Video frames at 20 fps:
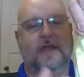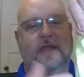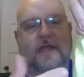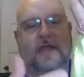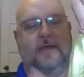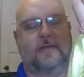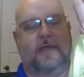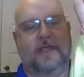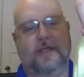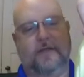
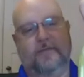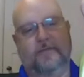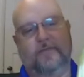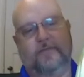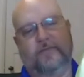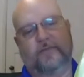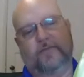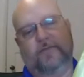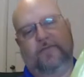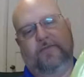I mean,
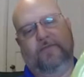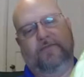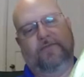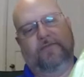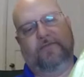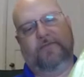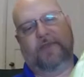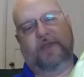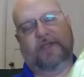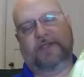
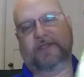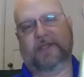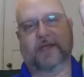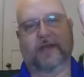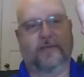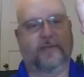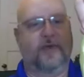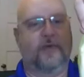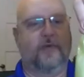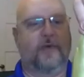it's
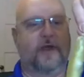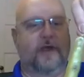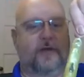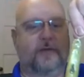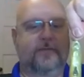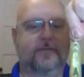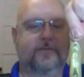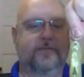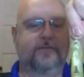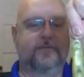going to be
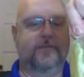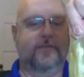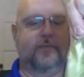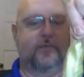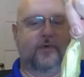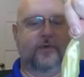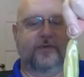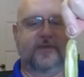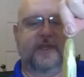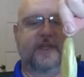weird.
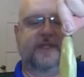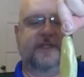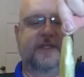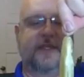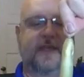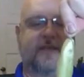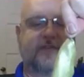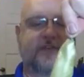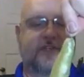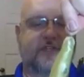Where this
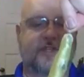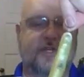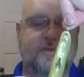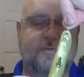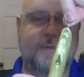gives you 2